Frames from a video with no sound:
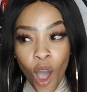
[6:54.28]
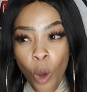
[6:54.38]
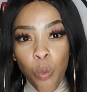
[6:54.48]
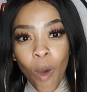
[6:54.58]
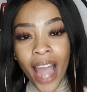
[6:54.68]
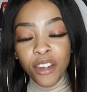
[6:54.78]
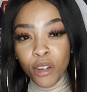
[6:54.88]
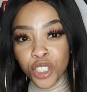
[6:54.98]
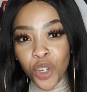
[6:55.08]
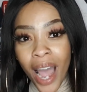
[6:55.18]
Why
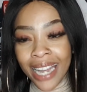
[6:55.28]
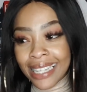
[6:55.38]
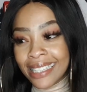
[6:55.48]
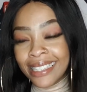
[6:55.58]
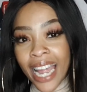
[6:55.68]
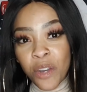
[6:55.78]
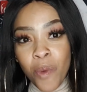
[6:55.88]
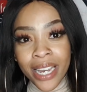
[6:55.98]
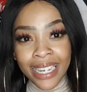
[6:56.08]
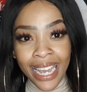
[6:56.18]
don't you understand
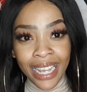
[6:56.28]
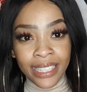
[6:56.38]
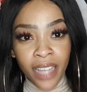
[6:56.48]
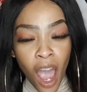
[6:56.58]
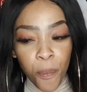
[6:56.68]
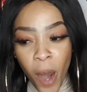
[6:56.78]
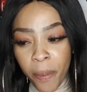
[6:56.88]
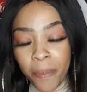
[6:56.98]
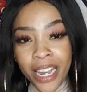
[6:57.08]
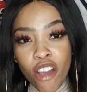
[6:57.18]
what it is?
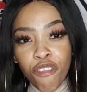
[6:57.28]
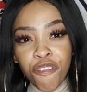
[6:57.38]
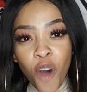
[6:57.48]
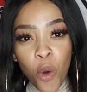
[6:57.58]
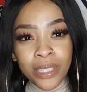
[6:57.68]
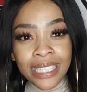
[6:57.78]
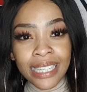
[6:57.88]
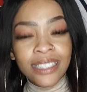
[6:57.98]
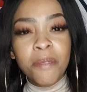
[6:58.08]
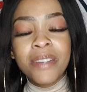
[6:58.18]
Probably your phone
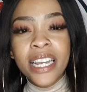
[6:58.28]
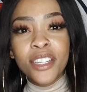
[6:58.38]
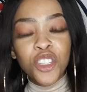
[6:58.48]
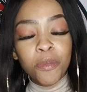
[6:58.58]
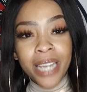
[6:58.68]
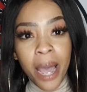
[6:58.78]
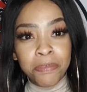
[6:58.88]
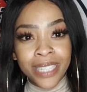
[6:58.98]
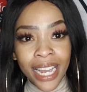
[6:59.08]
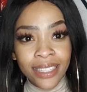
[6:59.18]
system needs to be
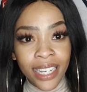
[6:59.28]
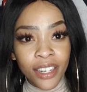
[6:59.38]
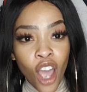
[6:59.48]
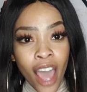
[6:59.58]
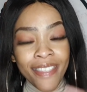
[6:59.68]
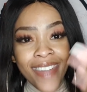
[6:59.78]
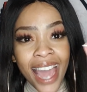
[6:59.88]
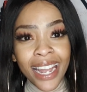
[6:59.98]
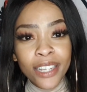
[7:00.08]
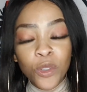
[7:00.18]
updated.
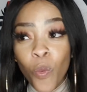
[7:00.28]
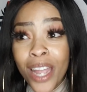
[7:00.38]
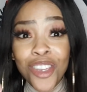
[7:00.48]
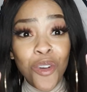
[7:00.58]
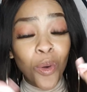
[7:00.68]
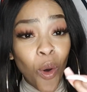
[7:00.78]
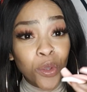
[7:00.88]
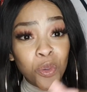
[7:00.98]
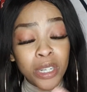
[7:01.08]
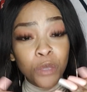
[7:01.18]
That is when you go
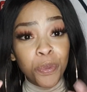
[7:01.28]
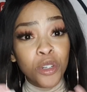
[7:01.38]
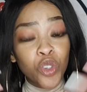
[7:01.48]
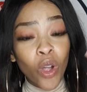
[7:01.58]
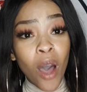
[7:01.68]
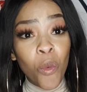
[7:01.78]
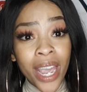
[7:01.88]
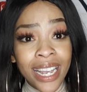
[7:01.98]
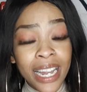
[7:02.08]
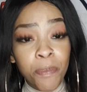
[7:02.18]
through a spiritual awakening,